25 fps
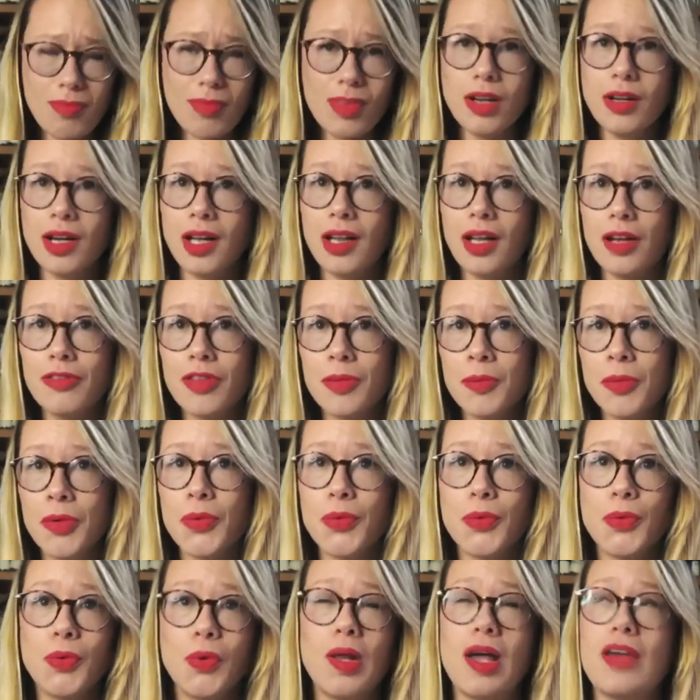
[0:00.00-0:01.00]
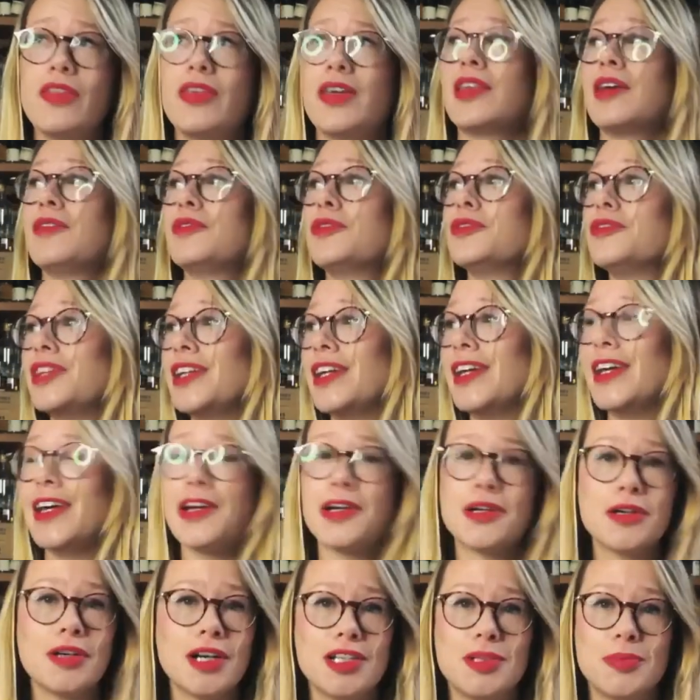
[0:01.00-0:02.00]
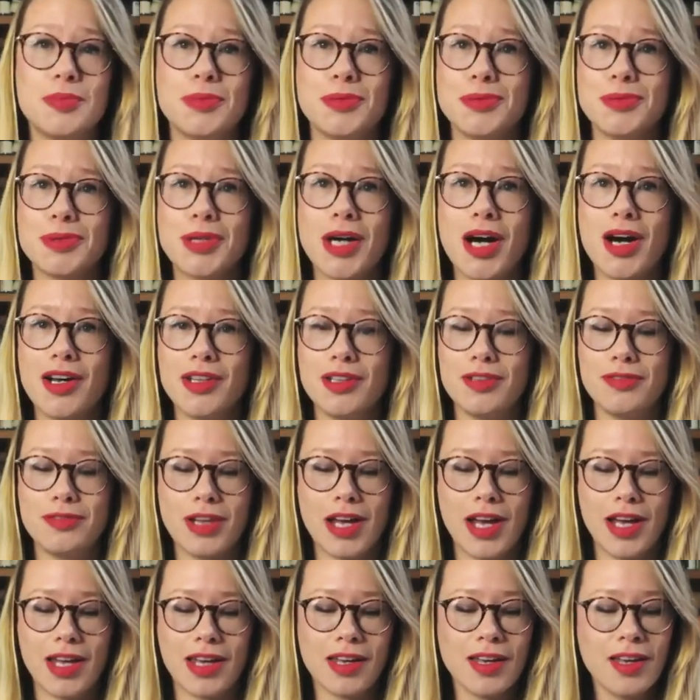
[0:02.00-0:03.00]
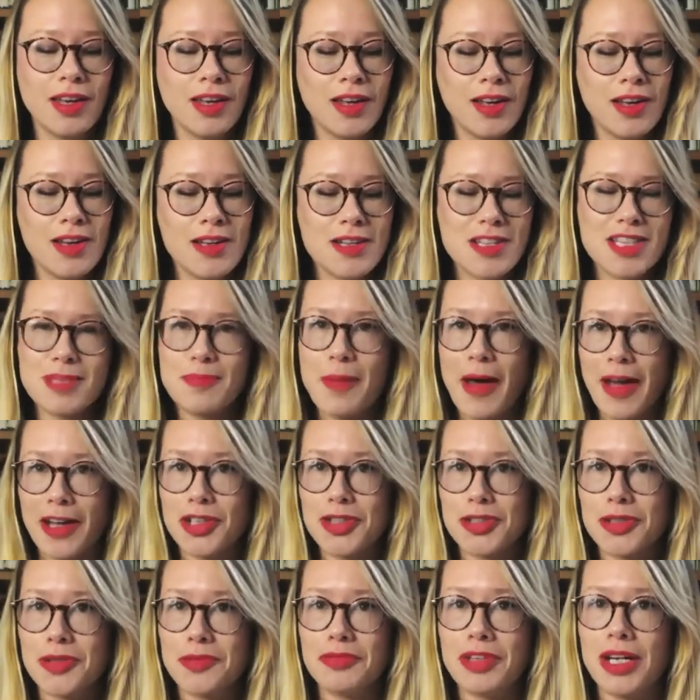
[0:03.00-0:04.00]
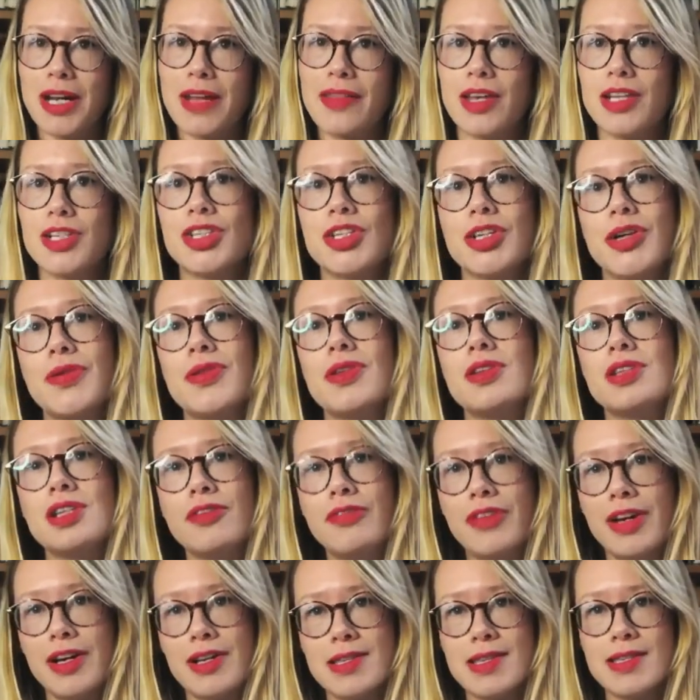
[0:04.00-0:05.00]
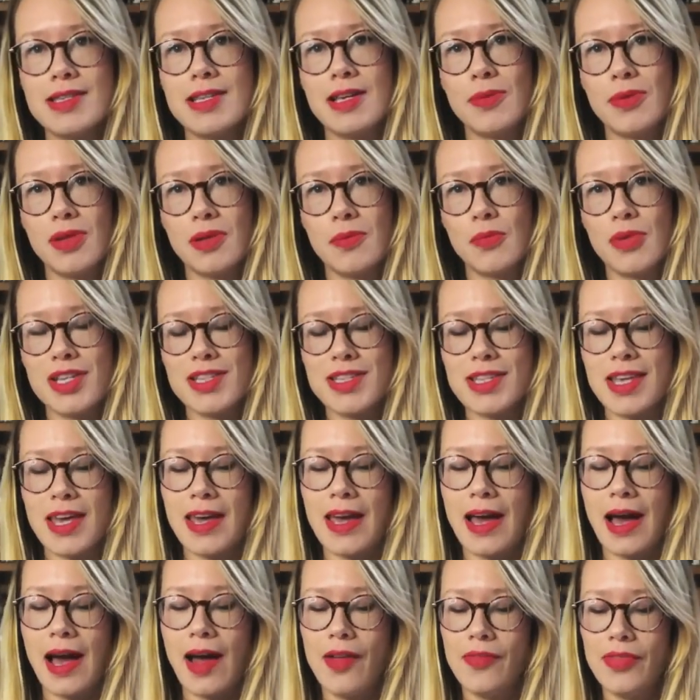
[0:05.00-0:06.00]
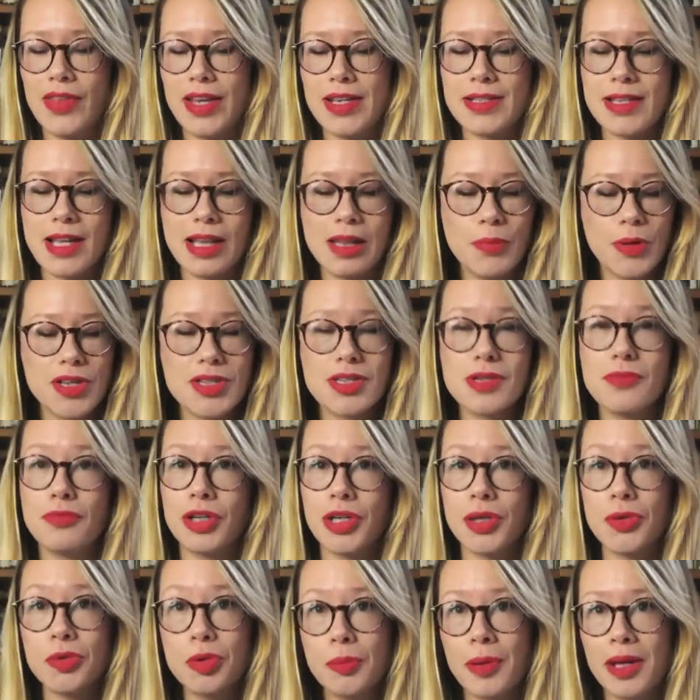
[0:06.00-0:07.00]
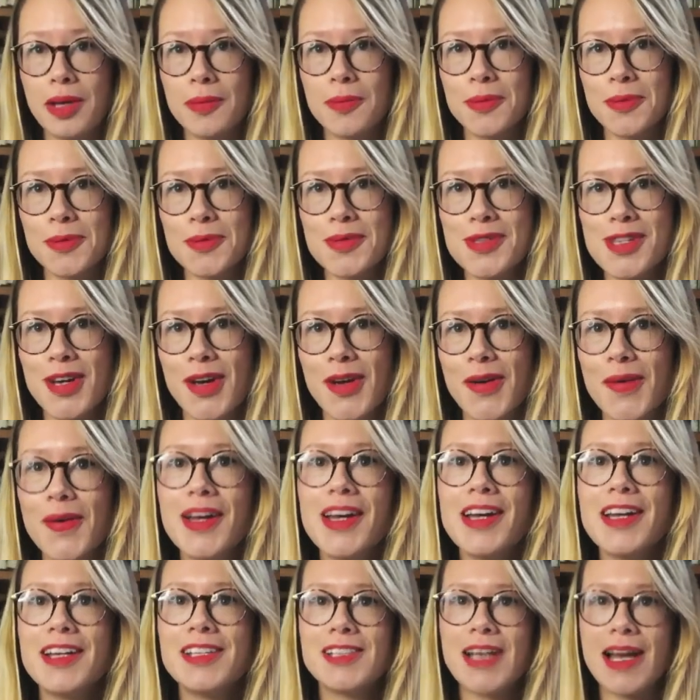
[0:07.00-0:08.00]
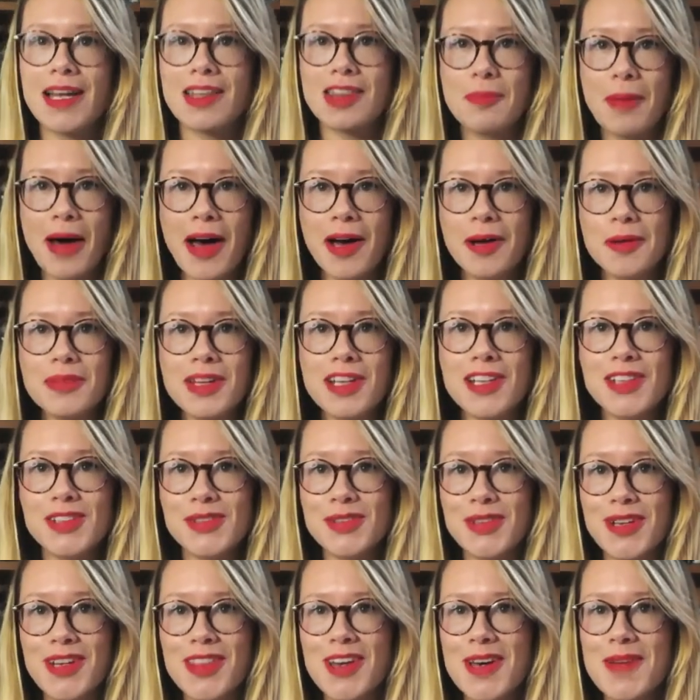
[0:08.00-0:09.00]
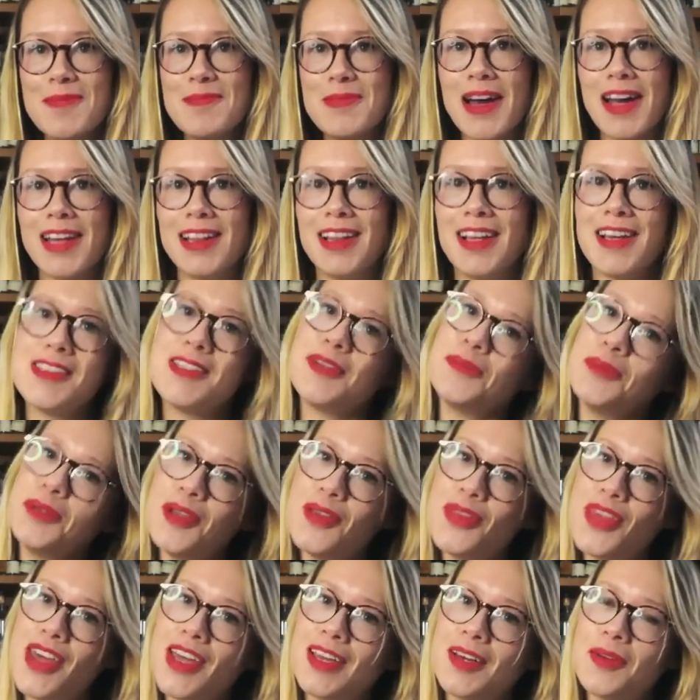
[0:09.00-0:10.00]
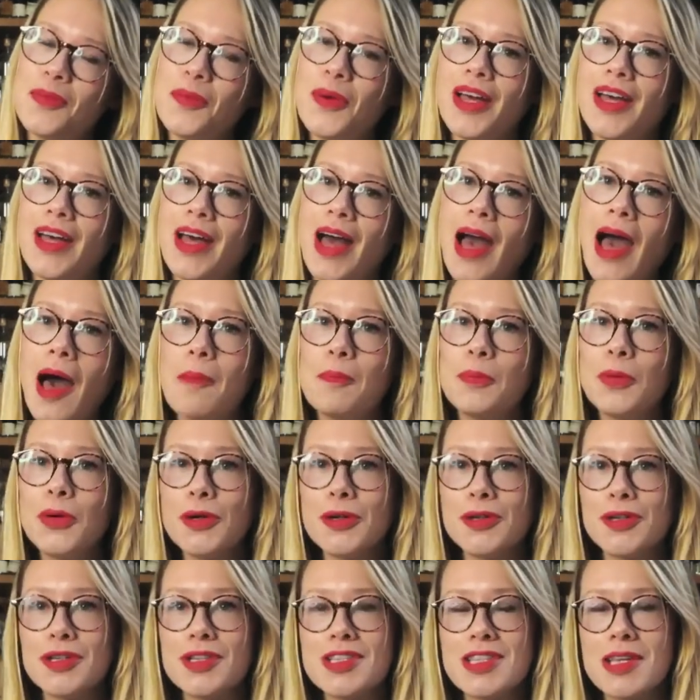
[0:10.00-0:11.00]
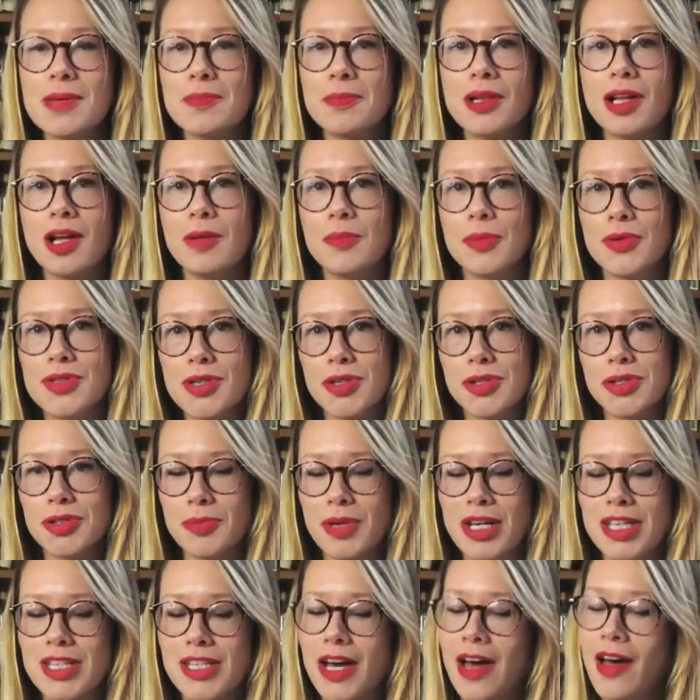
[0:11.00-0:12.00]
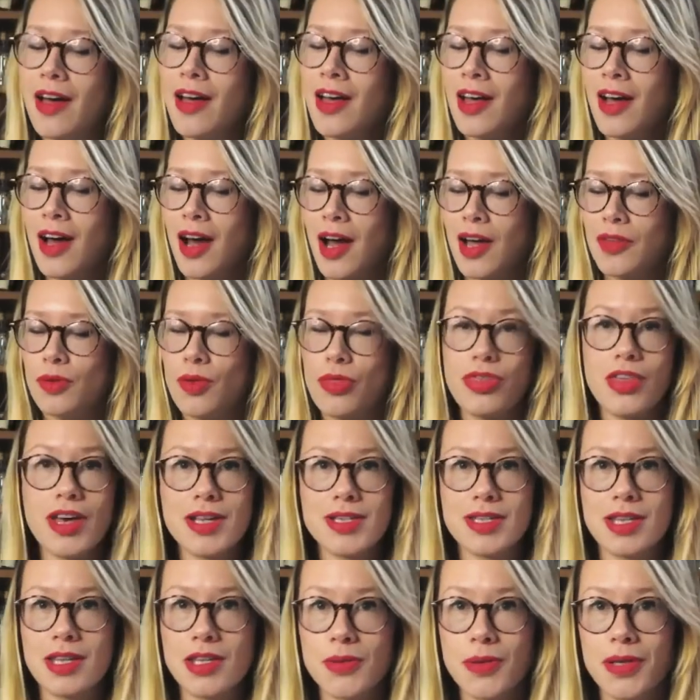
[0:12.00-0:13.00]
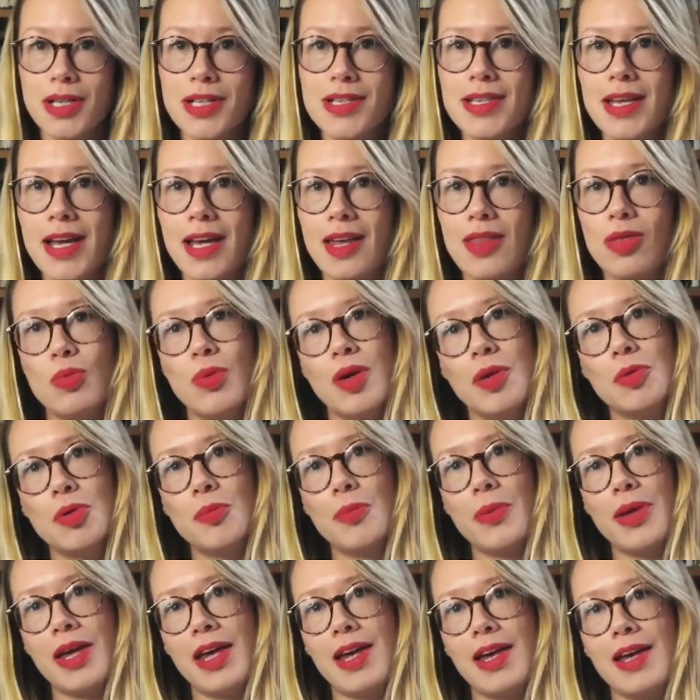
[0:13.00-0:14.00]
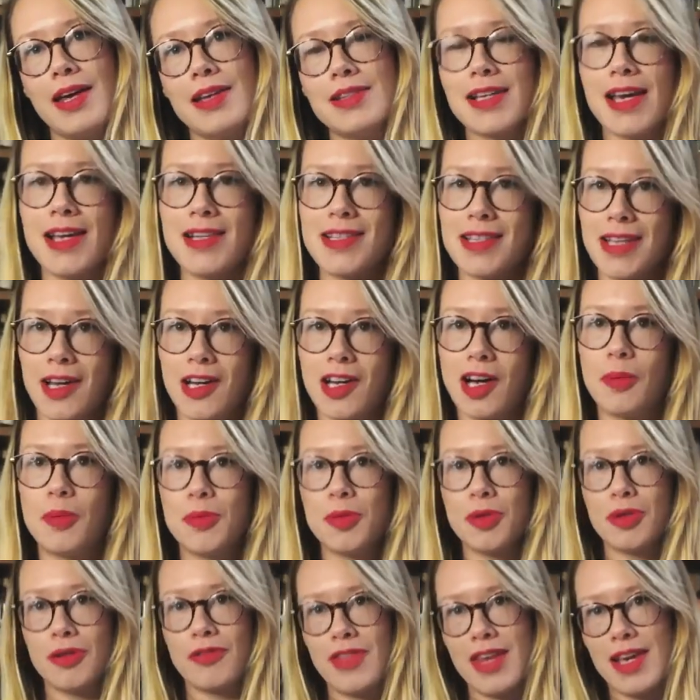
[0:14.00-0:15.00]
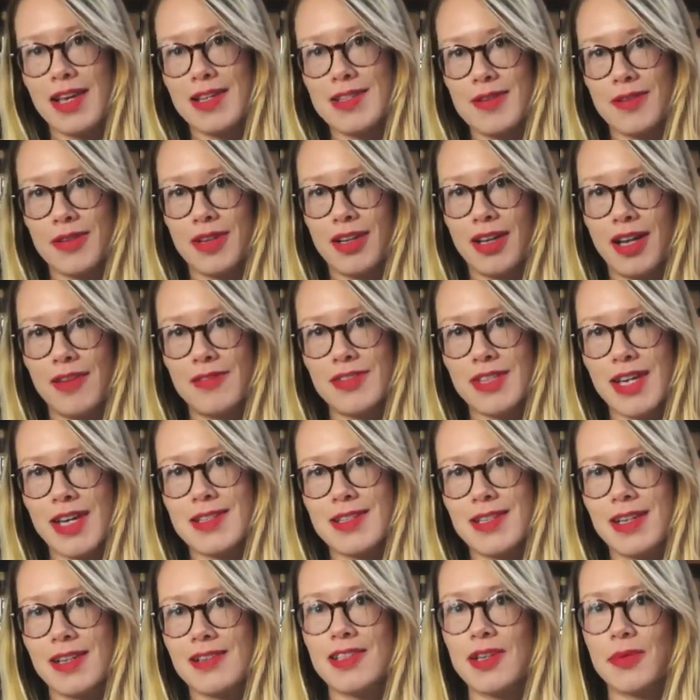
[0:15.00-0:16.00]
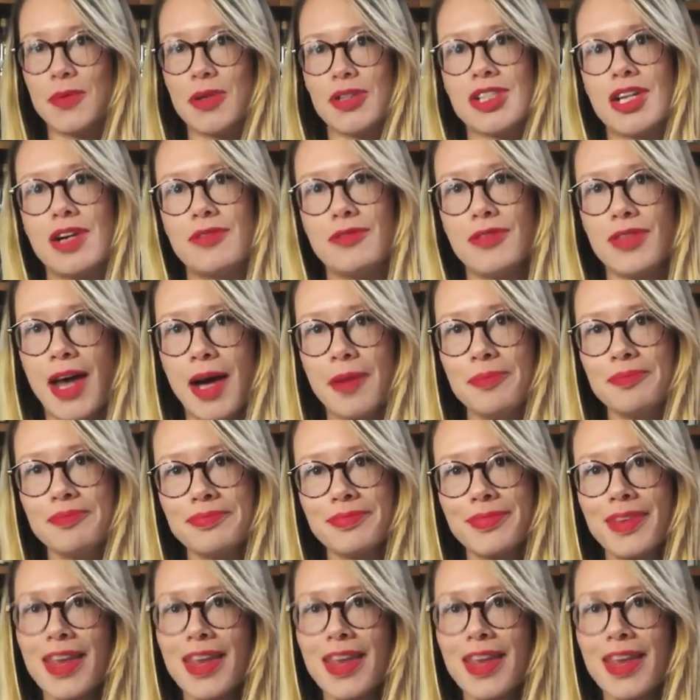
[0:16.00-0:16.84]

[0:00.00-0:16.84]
I love them all. I think they're a really incredible kind of spectrum, really. They show the diversity within whiskey and they celebrate some really cool people. So check them out, enjoy them, and let us know what you think. We're at Pour and Sip Club on social media, and on Thursday the 26th, we will be tasting a couple more of these on our live tasting, so watch out for that.